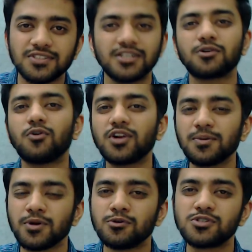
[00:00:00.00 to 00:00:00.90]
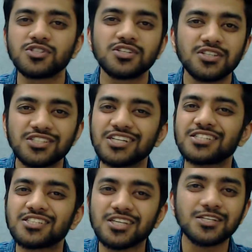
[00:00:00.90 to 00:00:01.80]
It contributes
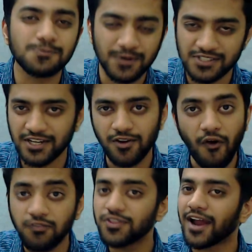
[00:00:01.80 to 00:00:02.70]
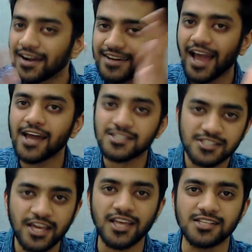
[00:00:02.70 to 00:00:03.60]
just 6% of the entire
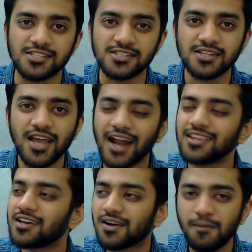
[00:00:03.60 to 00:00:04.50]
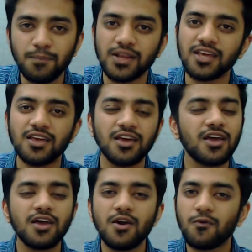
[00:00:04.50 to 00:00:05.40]
sales, and the company
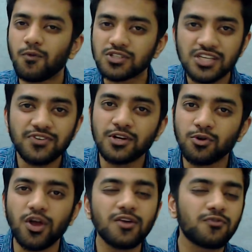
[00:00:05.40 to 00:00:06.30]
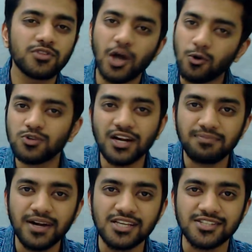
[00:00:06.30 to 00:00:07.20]
was even growing without that
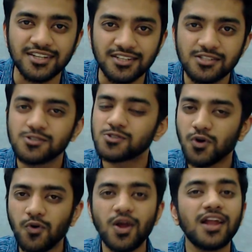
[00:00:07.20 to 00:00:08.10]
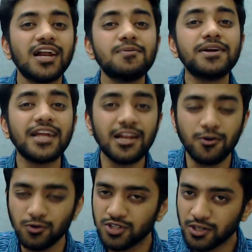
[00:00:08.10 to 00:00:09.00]
medicine. So let me tell
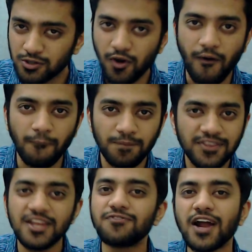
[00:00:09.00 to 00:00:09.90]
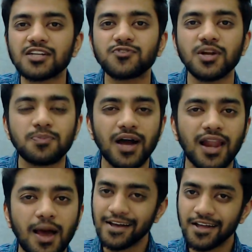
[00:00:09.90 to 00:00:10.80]
you the top 3 facts for Ipca
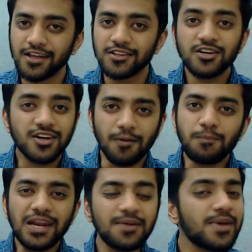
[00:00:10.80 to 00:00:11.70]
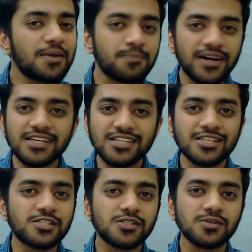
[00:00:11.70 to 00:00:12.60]
Labs. The company makes
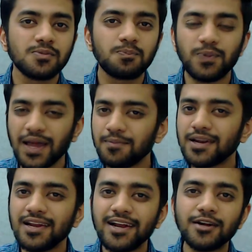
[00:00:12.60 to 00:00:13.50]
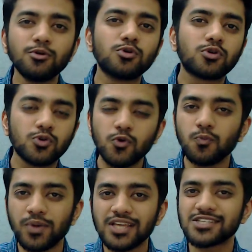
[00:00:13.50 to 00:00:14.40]
medicines primarily into 2
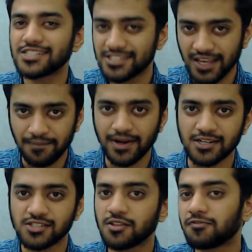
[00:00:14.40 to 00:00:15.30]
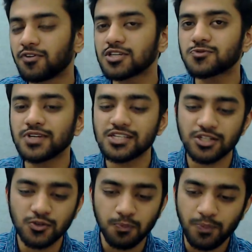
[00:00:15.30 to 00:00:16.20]
major segments. The first one is
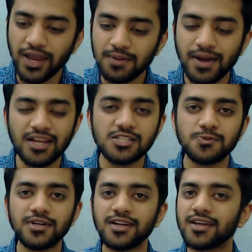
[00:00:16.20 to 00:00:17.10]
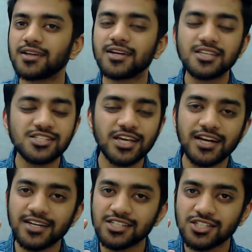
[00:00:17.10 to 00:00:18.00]
into pain management, and the second
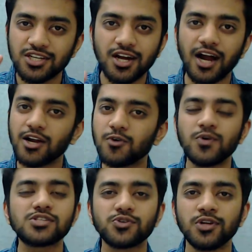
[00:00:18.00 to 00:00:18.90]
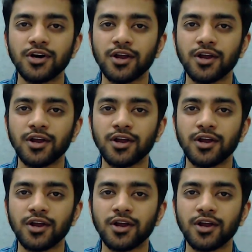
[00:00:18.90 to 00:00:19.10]
is cardiovascular.